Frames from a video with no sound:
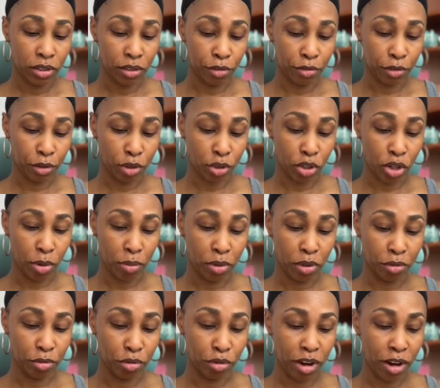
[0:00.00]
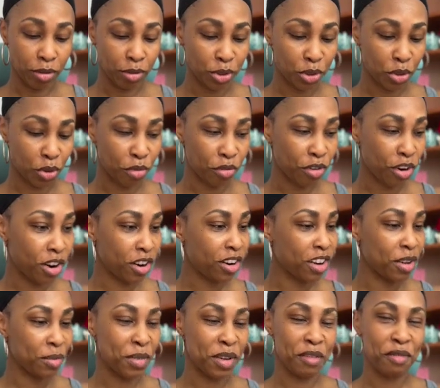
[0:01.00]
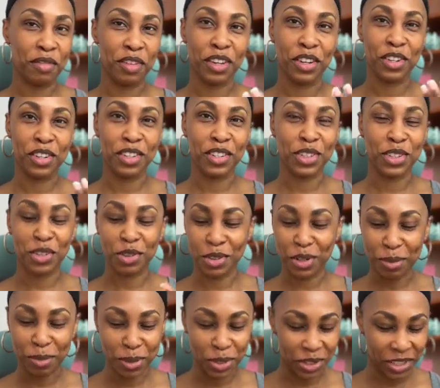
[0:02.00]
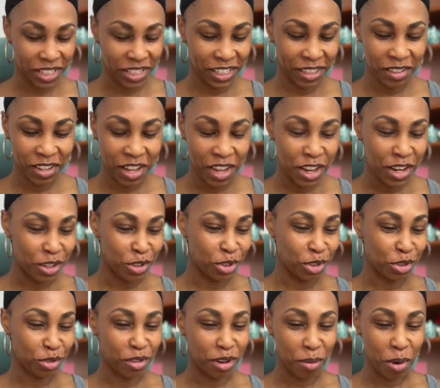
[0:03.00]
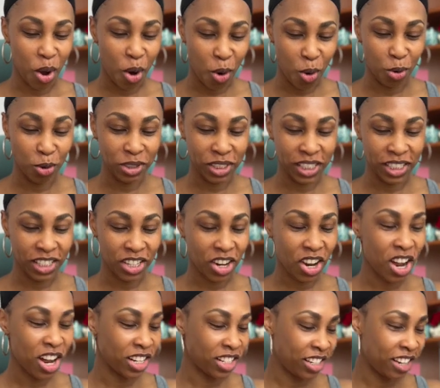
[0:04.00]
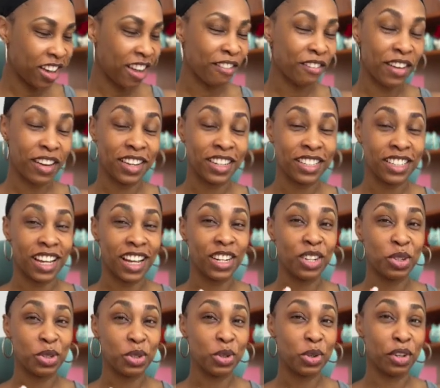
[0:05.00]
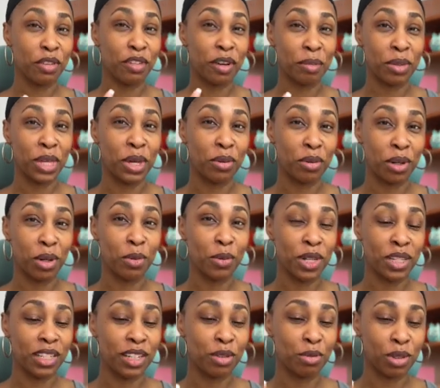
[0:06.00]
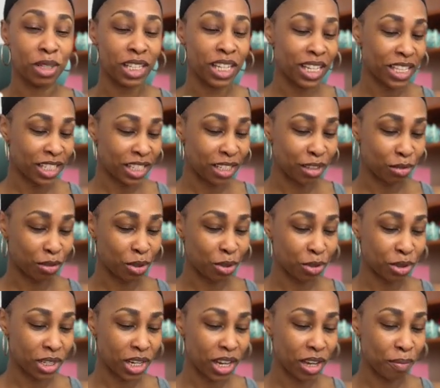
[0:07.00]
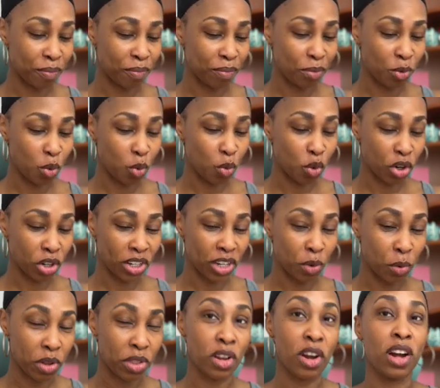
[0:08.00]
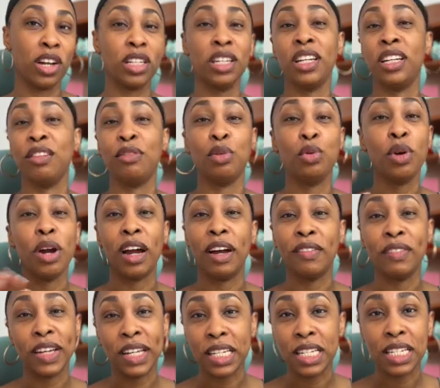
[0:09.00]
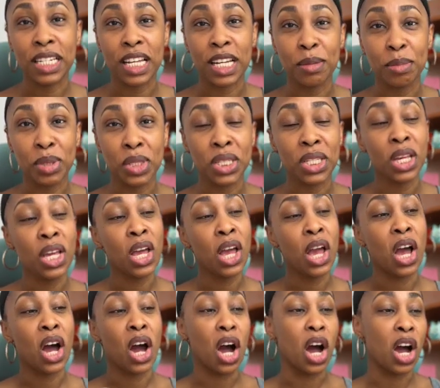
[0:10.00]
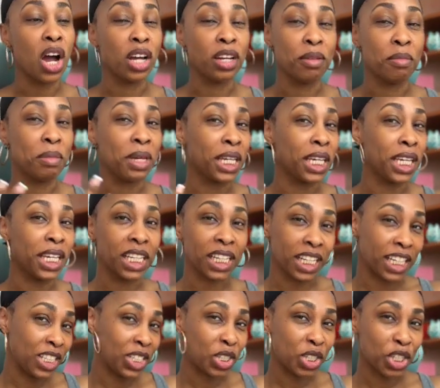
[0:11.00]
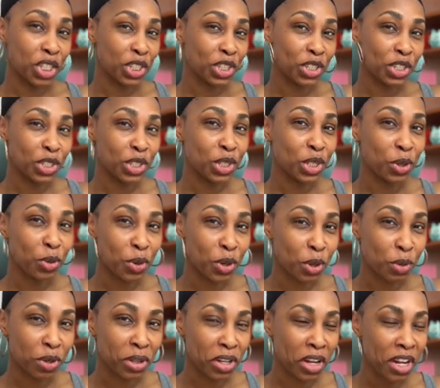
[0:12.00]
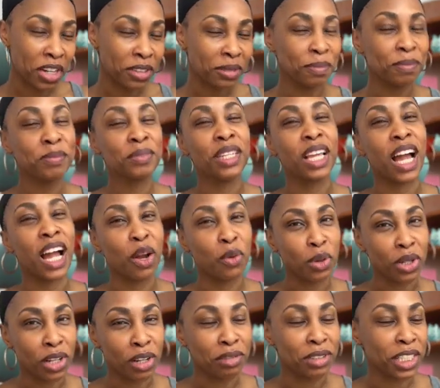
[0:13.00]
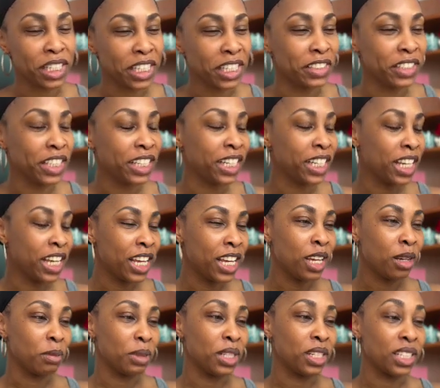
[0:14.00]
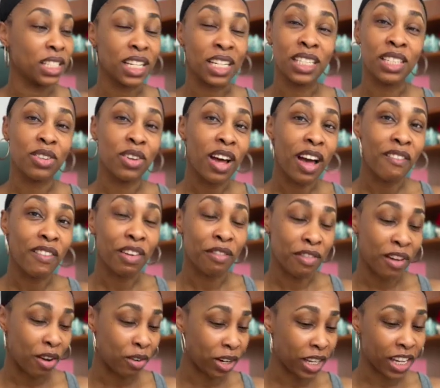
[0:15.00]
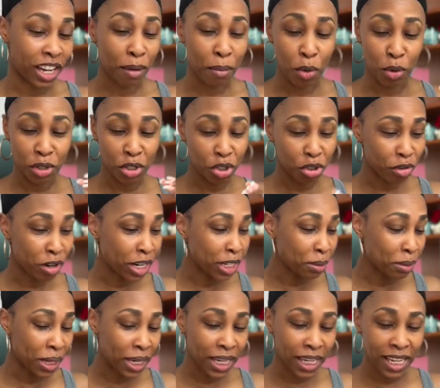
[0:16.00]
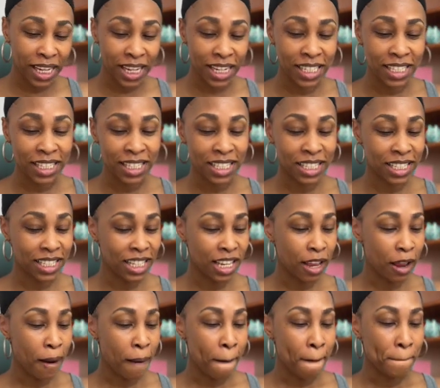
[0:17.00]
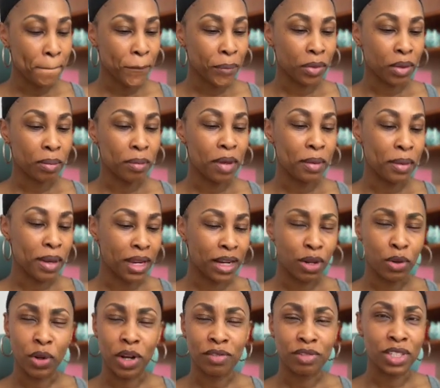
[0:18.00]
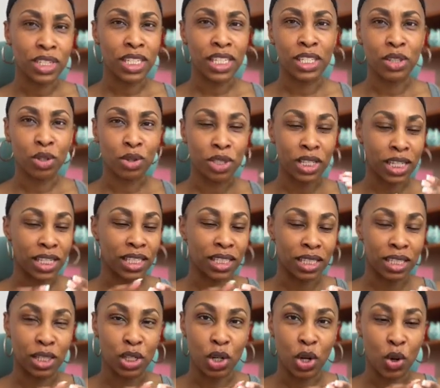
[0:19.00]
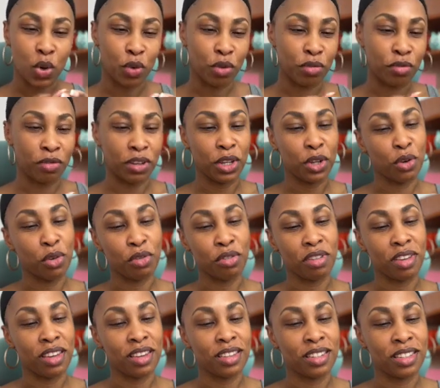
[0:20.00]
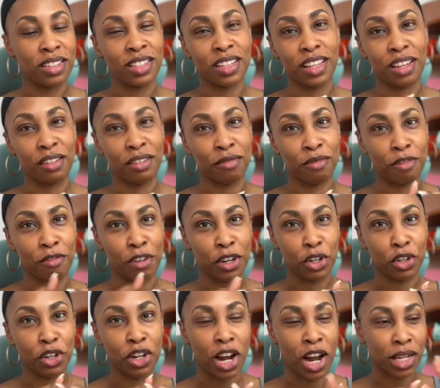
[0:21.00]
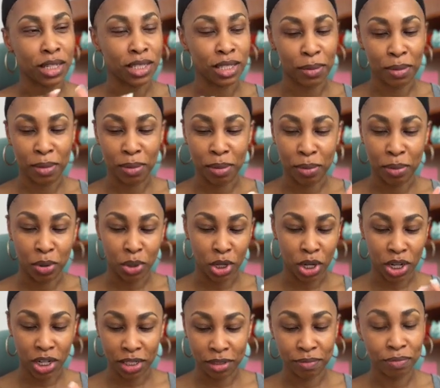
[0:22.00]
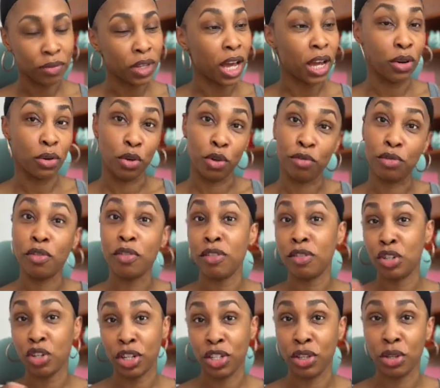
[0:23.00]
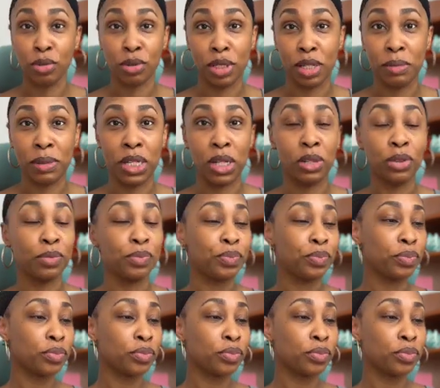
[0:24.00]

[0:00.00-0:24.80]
the first couple of rounds so far. My fingers already burning just from holding the cotton. I don't know if I'm the only one that really has a difficult time working with cotton. And if you have any tips on making it easier to work with cotton, I would love to hear it because I still haven't found, like, I moisturize my hands. Maybe I know I've seen those like silicone finger things, like finger cuts that people put on. I don't know. If you've ever tried those, let me know.